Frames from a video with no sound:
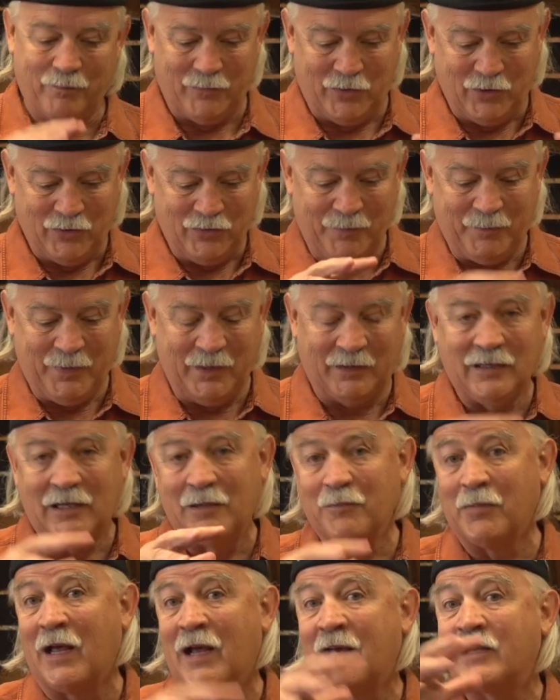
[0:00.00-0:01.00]
do the
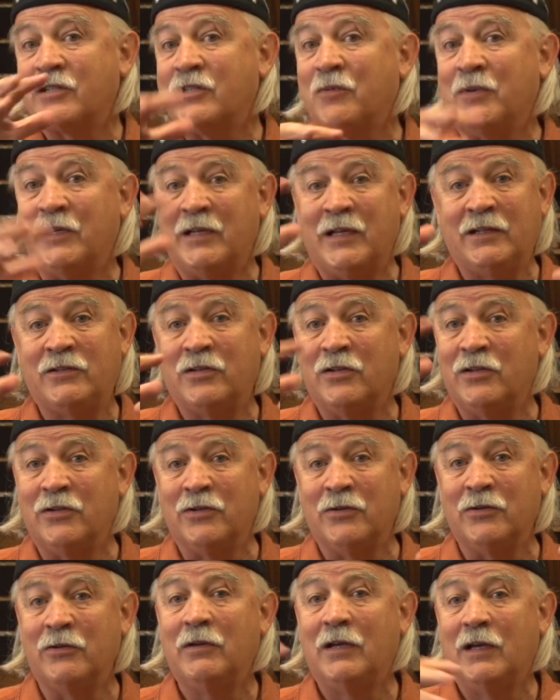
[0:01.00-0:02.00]
building blocks that we need to
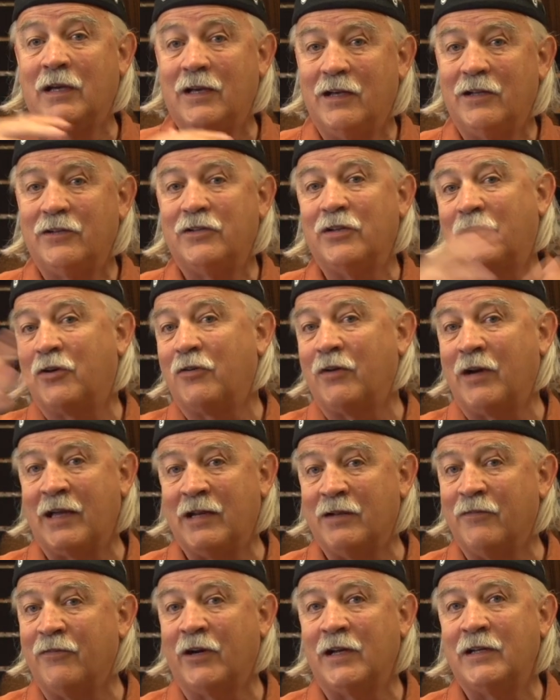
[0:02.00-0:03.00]
do to
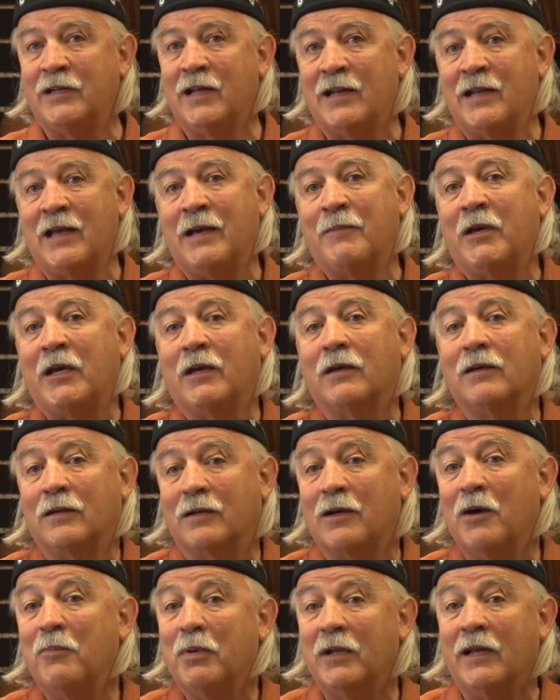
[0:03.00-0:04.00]
create a very dynamic
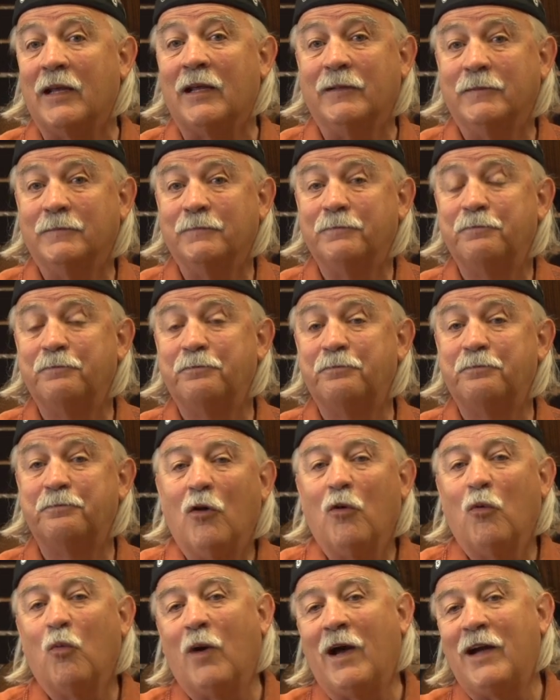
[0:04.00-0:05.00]
company.
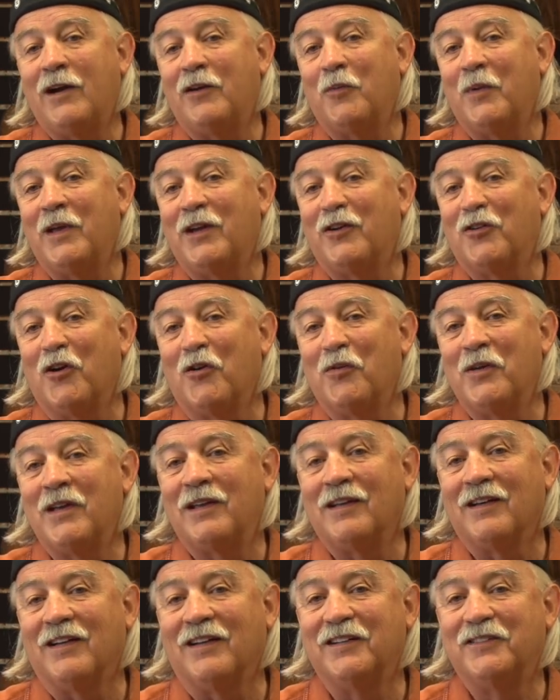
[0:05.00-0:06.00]
Why are we
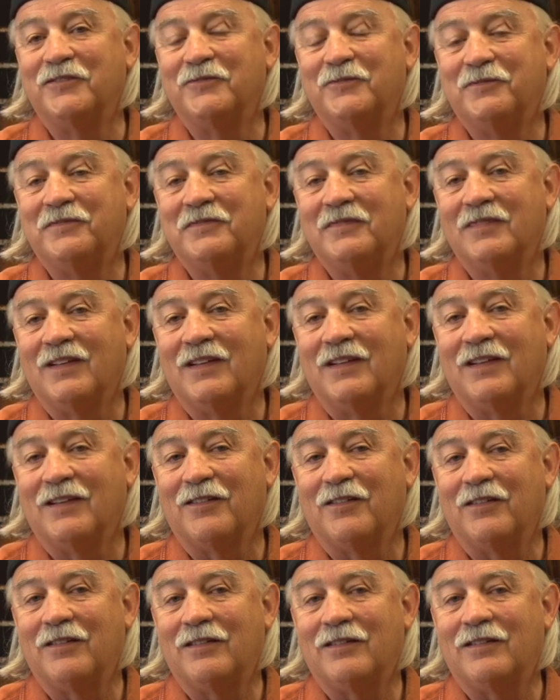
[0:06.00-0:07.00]
growing
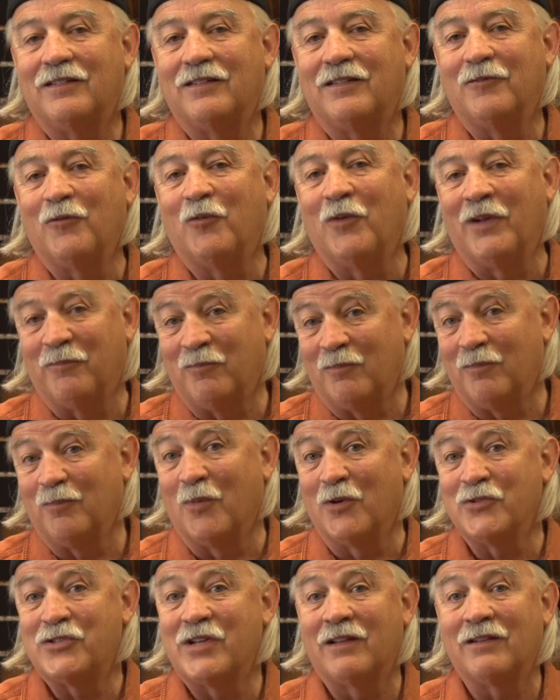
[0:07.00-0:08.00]
when
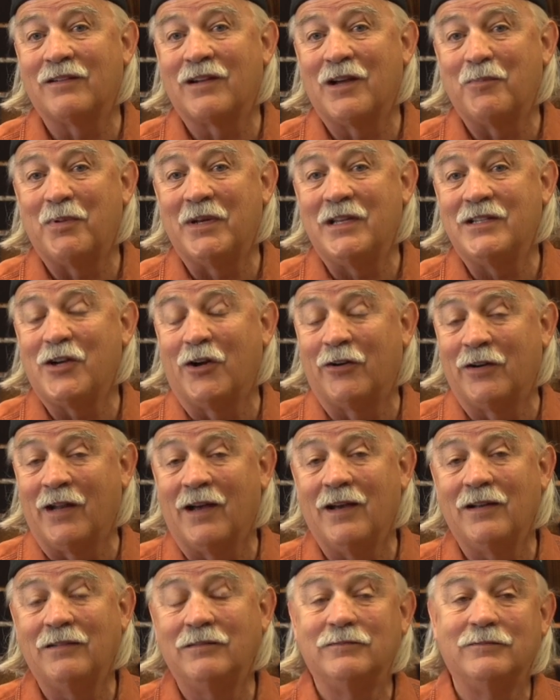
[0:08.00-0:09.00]
most other companies are
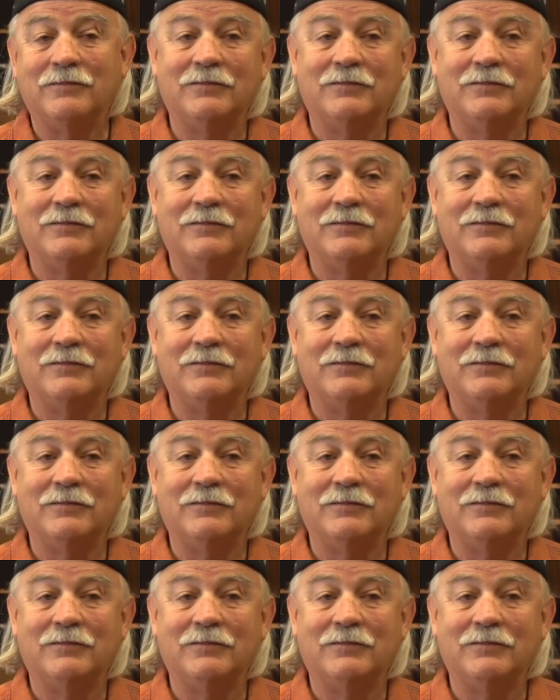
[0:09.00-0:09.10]
not?